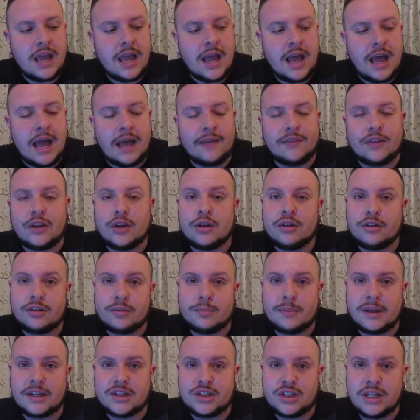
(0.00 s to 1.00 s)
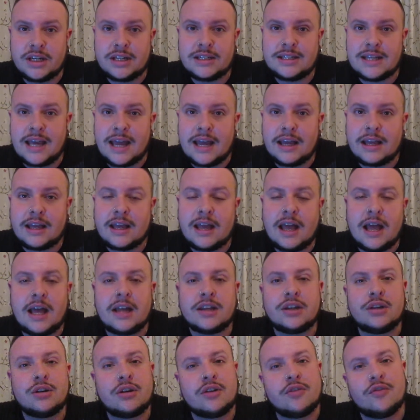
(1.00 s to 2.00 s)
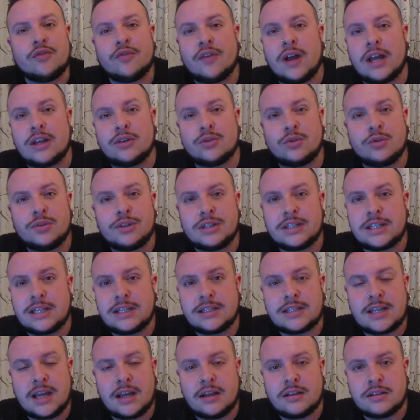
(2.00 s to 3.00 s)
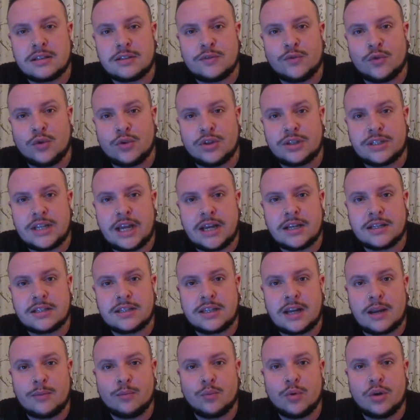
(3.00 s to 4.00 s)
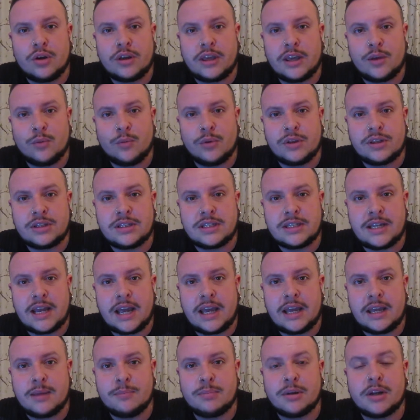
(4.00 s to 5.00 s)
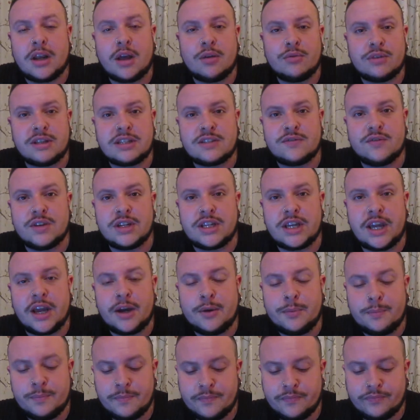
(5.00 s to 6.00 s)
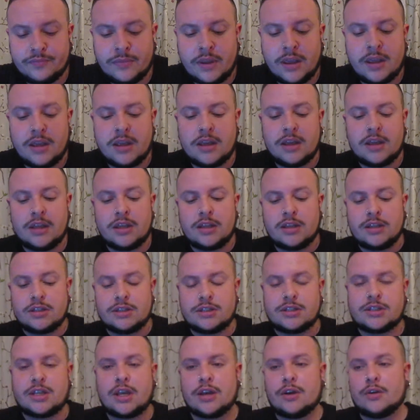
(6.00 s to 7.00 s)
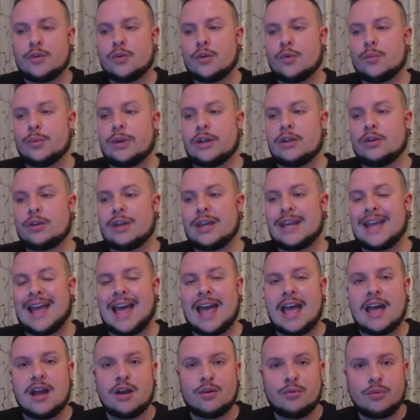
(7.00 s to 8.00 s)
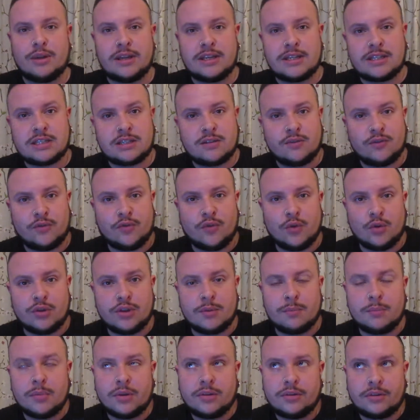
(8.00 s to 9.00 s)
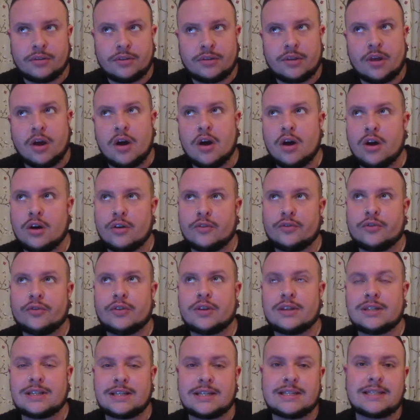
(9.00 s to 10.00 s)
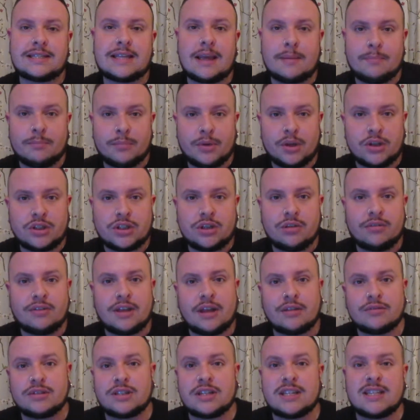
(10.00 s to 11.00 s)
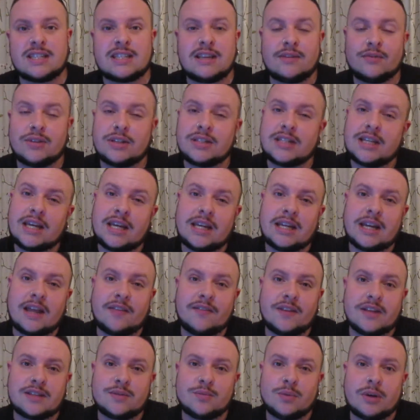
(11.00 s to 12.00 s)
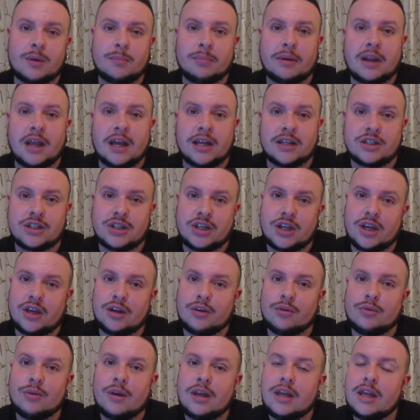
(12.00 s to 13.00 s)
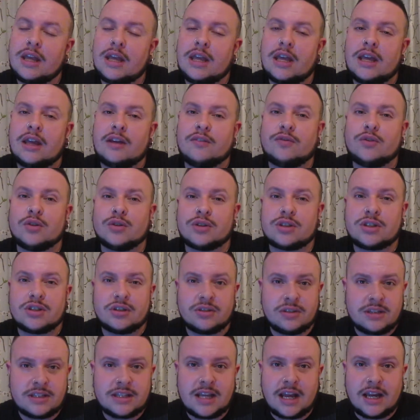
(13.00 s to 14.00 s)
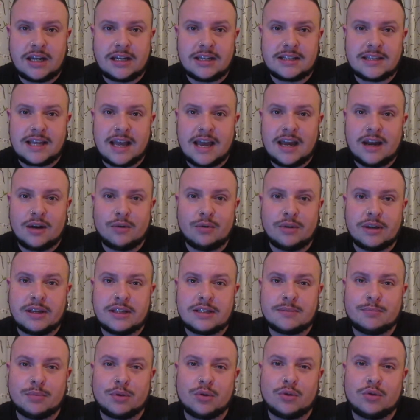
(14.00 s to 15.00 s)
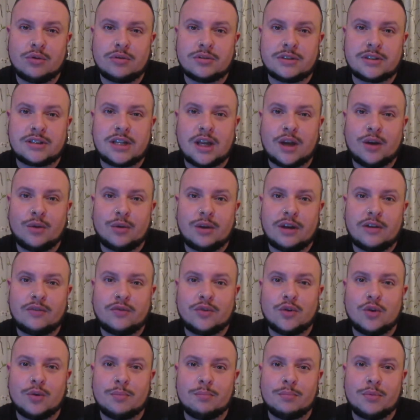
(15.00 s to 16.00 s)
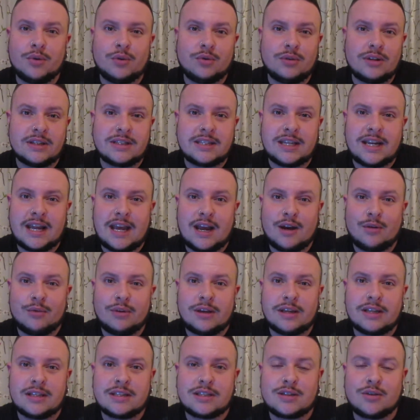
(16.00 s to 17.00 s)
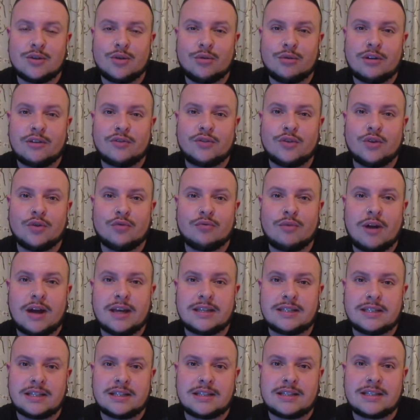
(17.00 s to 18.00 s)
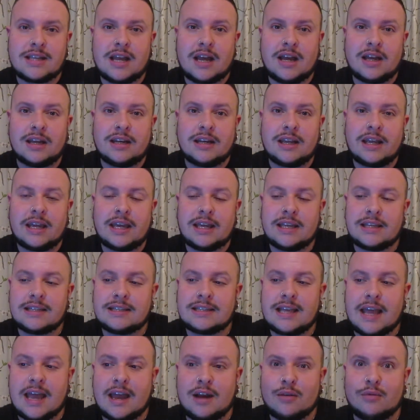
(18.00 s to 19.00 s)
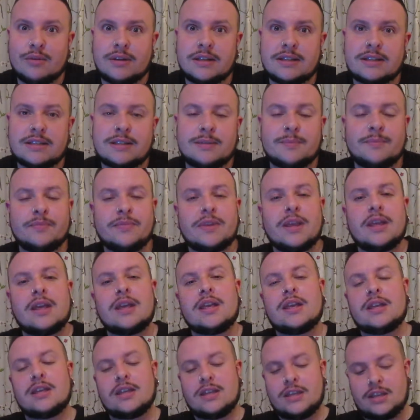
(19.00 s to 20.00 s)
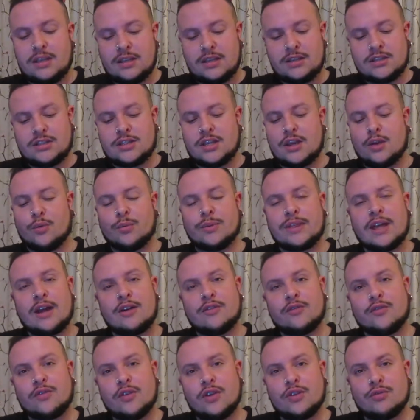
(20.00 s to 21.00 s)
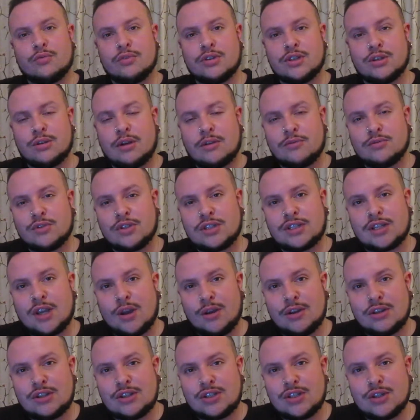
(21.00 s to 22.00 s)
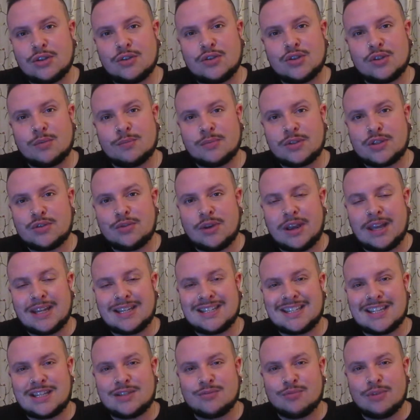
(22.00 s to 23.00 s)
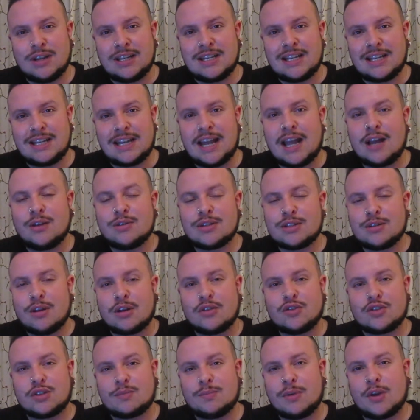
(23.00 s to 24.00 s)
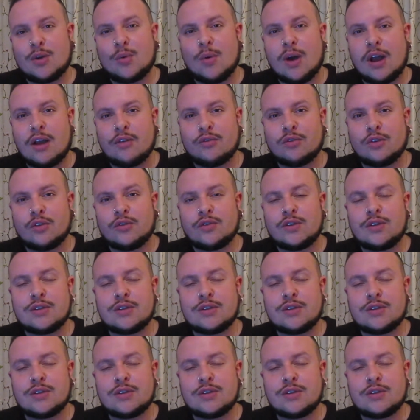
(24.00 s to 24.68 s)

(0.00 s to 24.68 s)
and the Earth Magic deck. And you can find all the details for the decks that I'm working with today below this video. So we're looking at Aries for the month of December 2017, and this will apply to you if your sun sign is Aries, but also if your moon is in Aries or if your rising sign is Aries. So without further ado, I'm just going to jump straight into this reading now, so I'll just be quiet for a few